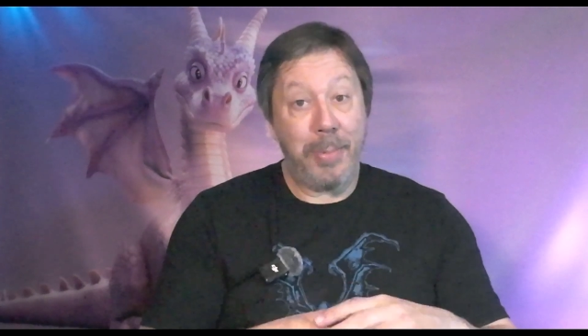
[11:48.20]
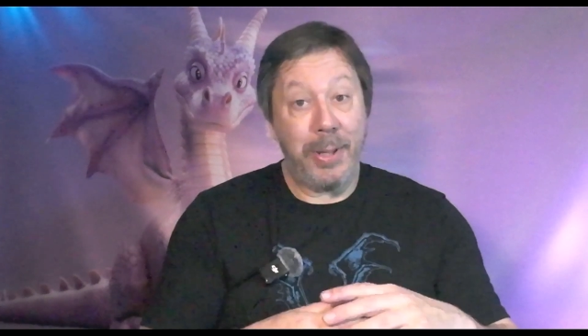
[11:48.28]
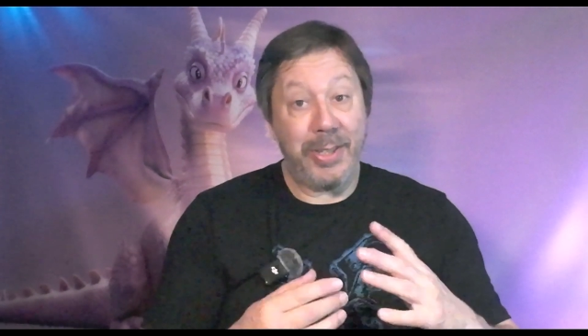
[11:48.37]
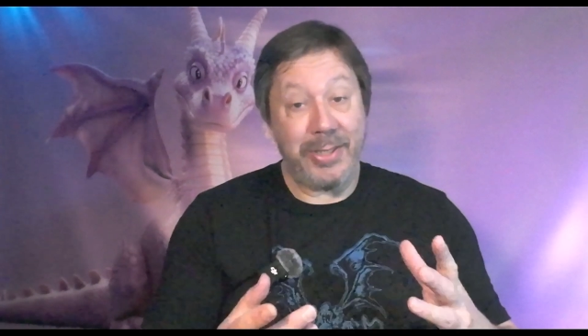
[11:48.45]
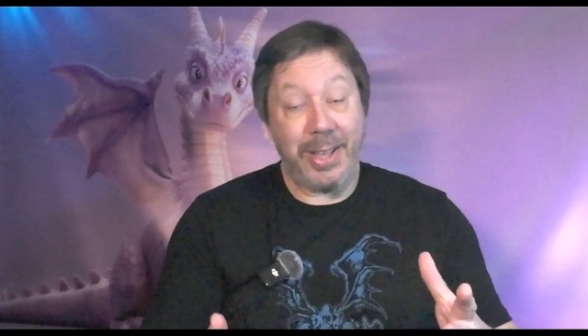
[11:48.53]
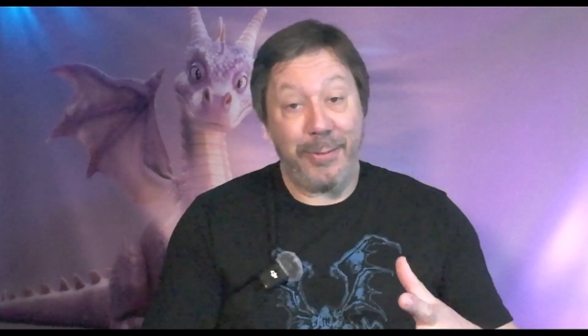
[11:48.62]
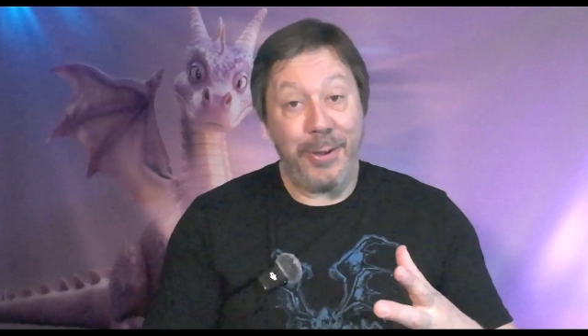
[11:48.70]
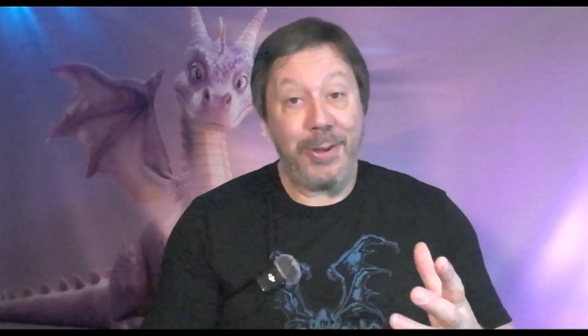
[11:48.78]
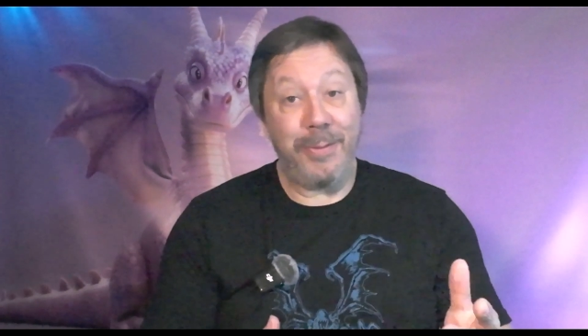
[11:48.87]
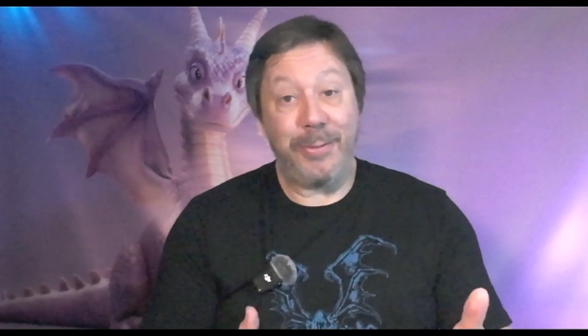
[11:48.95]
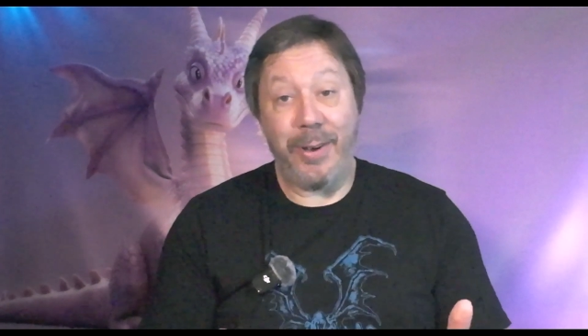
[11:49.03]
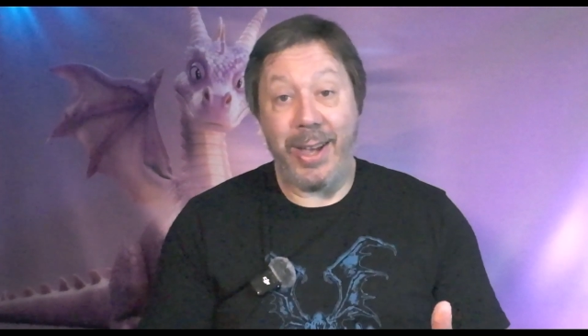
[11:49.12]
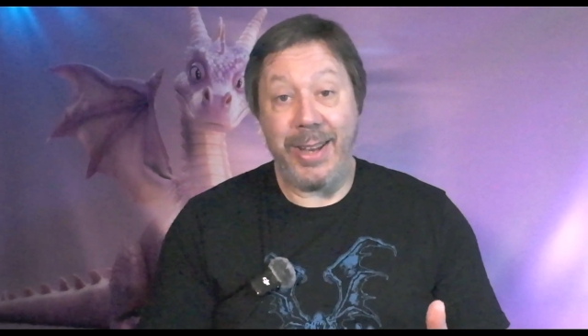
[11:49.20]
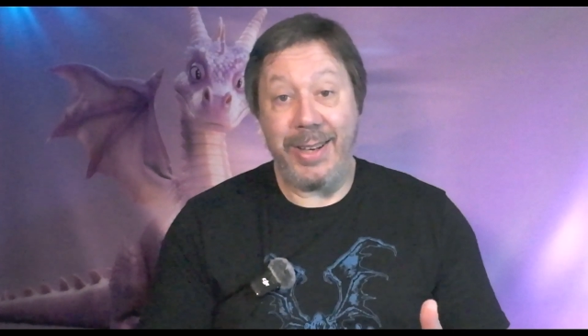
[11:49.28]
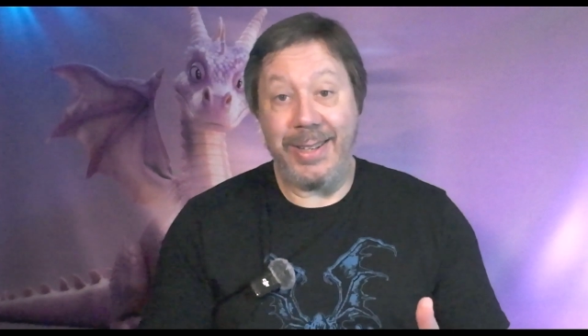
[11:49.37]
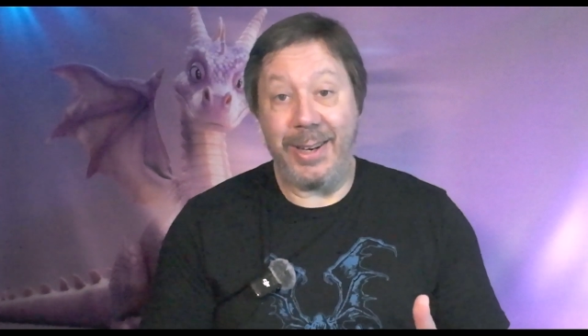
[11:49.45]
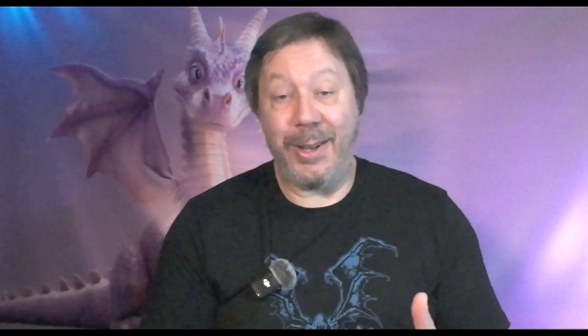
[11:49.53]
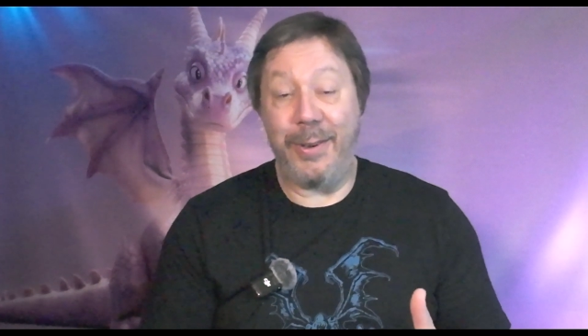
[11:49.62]
but the stuff you can find
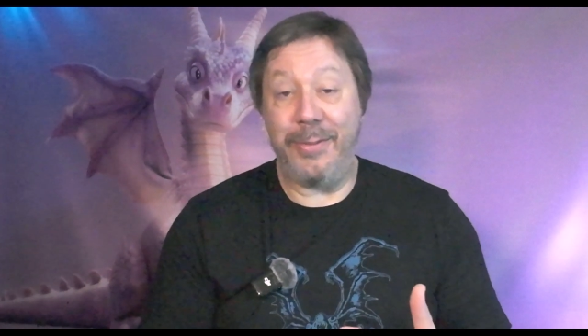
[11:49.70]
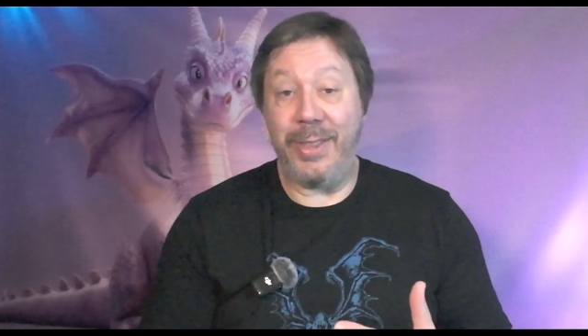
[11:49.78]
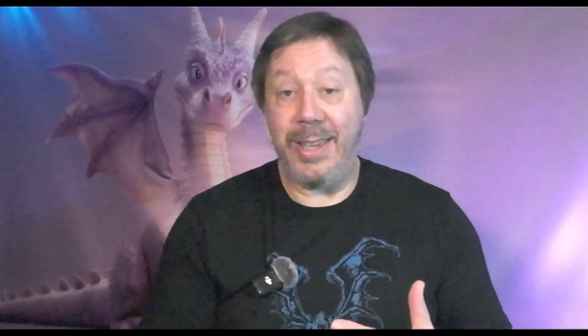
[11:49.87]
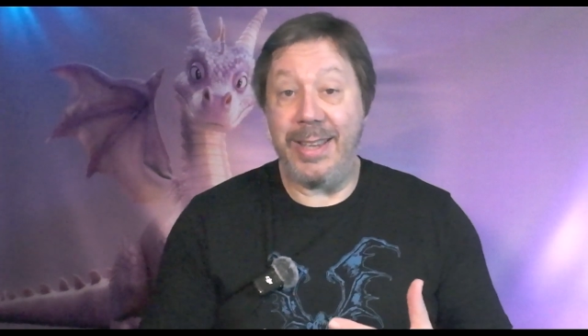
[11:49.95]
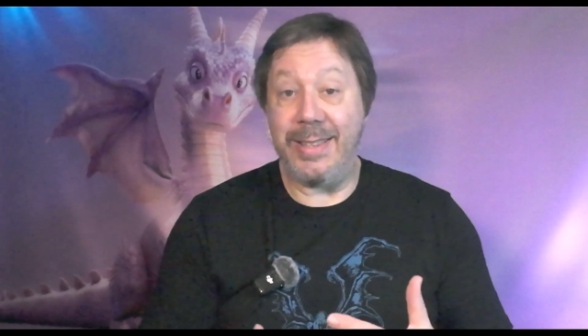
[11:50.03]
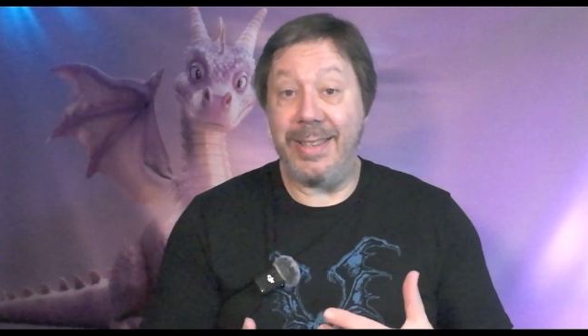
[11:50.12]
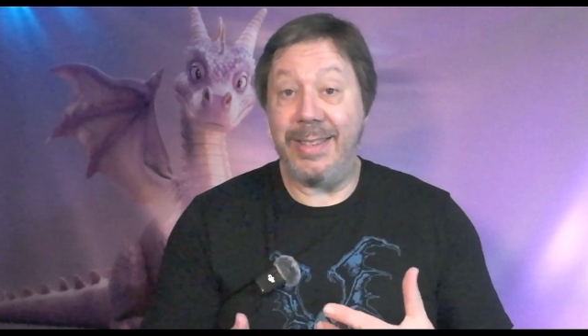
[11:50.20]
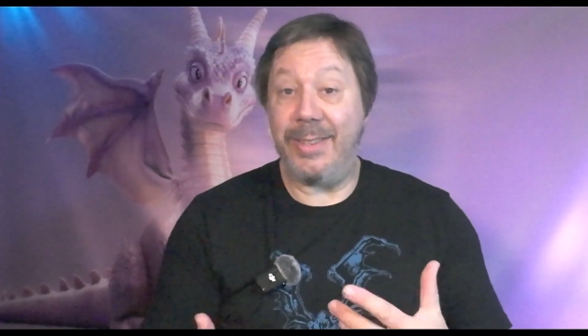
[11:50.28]
in a lot of these